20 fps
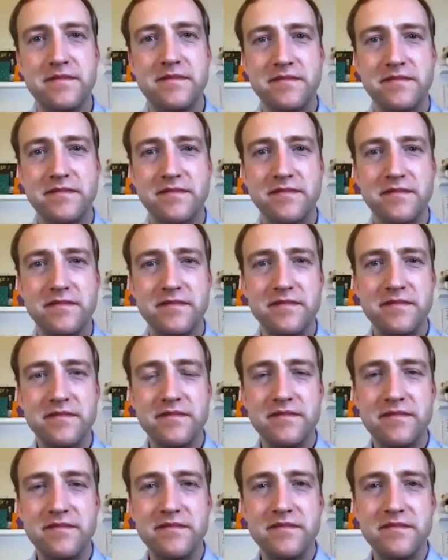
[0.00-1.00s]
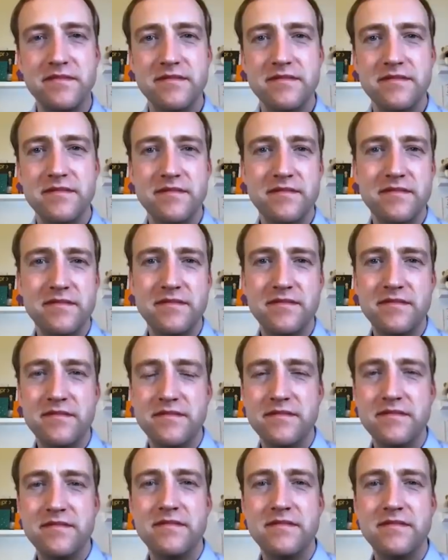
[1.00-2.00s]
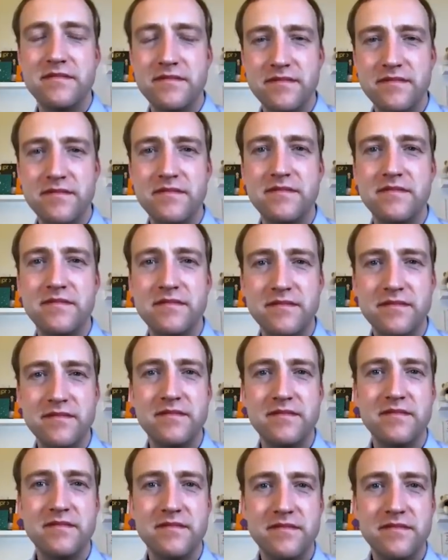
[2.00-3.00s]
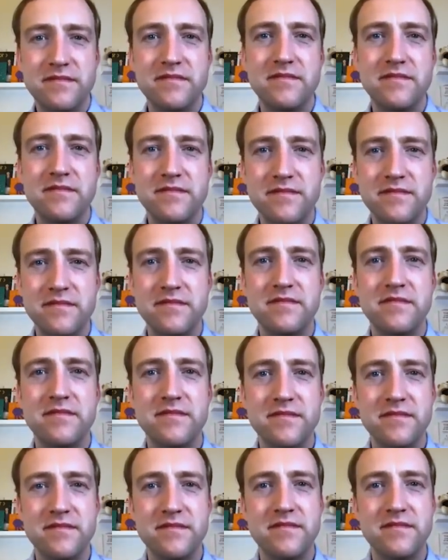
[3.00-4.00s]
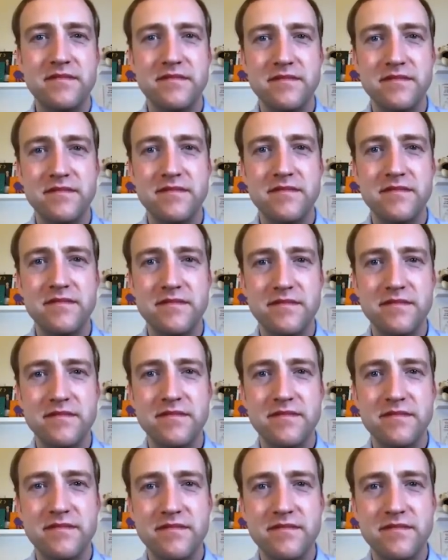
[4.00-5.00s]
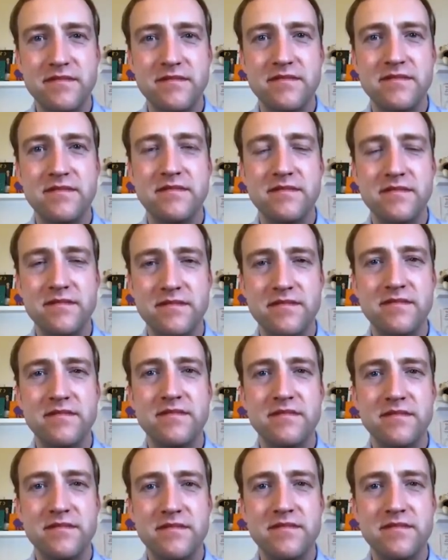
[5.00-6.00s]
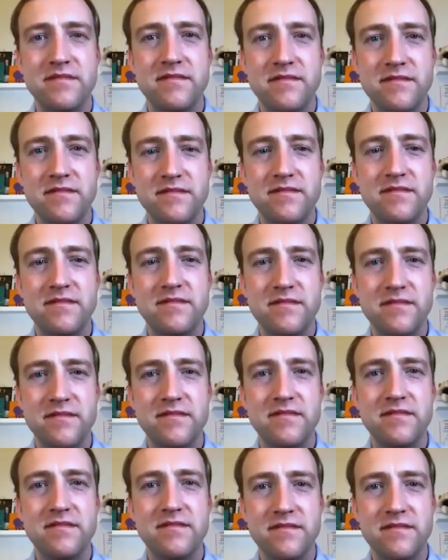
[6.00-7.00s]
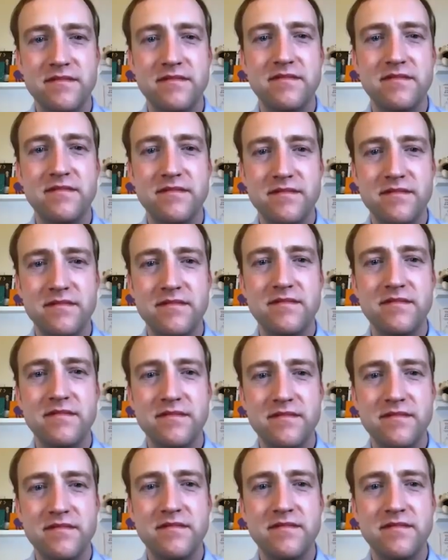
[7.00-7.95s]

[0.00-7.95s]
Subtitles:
The person shown says nothing.